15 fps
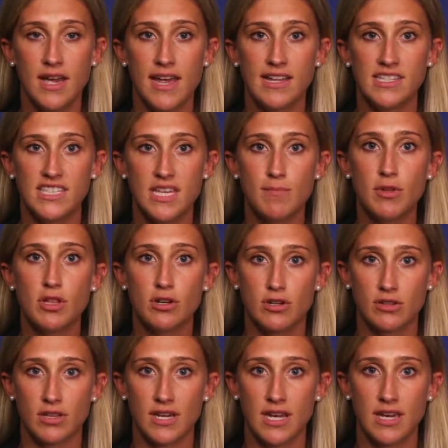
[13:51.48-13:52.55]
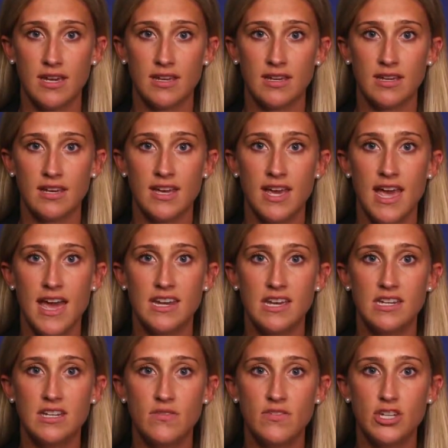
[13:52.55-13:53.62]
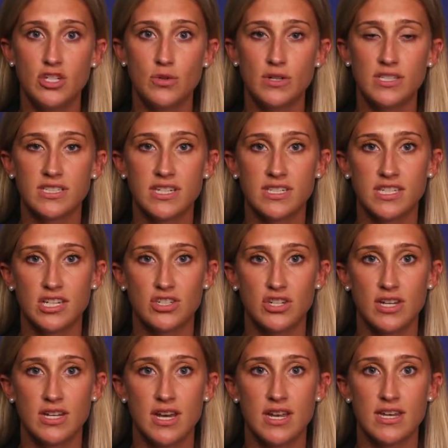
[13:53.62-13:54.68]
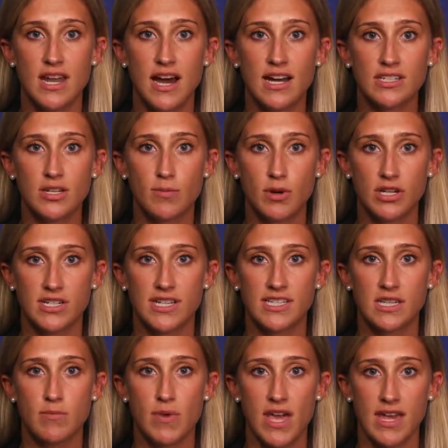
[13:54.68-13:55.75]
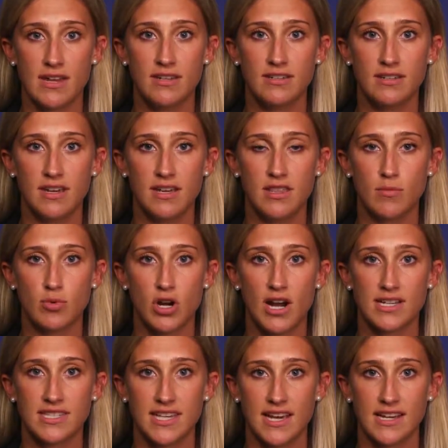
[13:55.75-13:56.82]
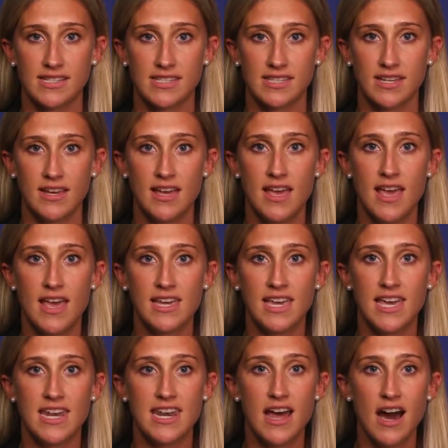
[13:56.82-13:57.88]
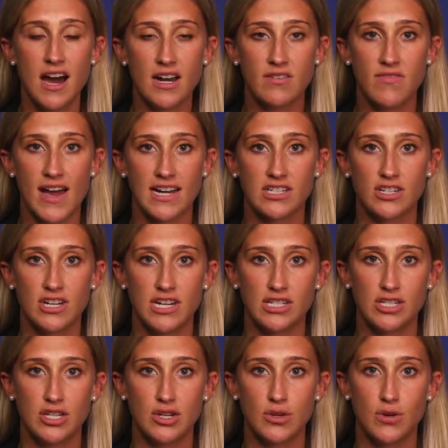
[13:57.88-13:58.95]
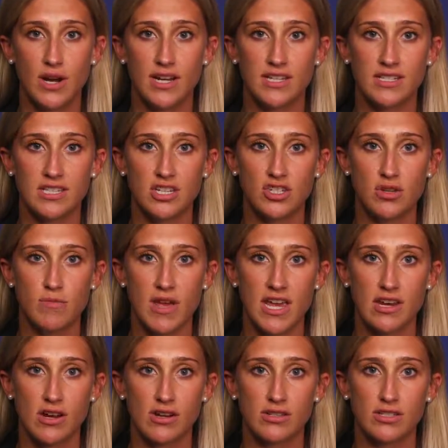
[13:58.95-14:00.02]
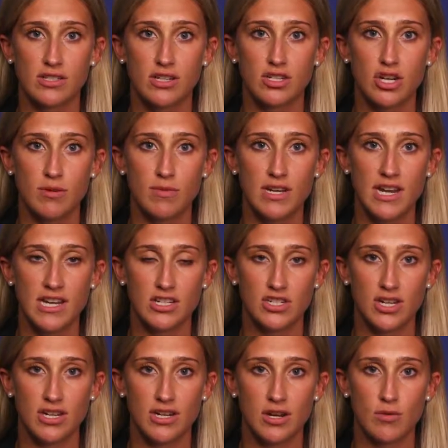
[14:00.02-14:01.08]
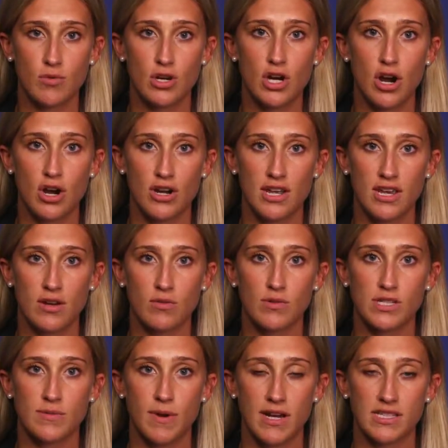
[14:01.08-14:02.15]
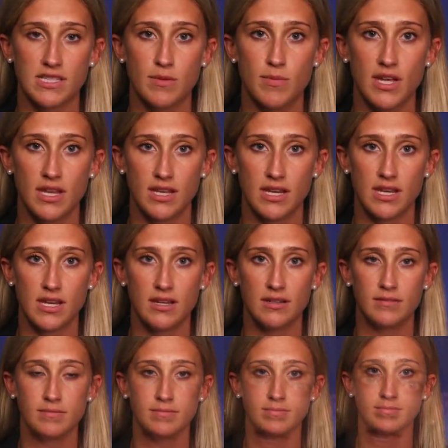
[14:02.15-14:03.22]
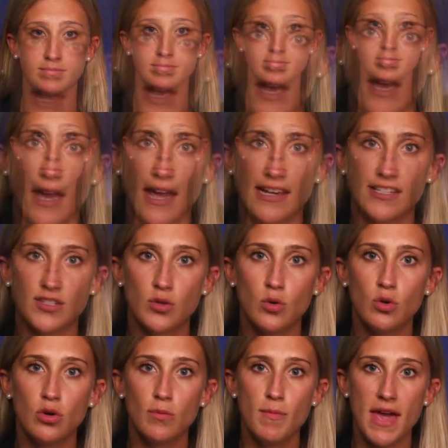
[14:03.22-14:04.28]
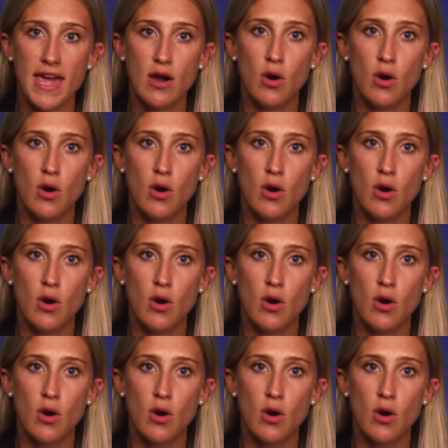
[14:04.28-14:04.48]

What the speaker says: And similarly, an individual's decision not to participate in the process cannot factor into a decision maker's determination regarding responsibility. A school may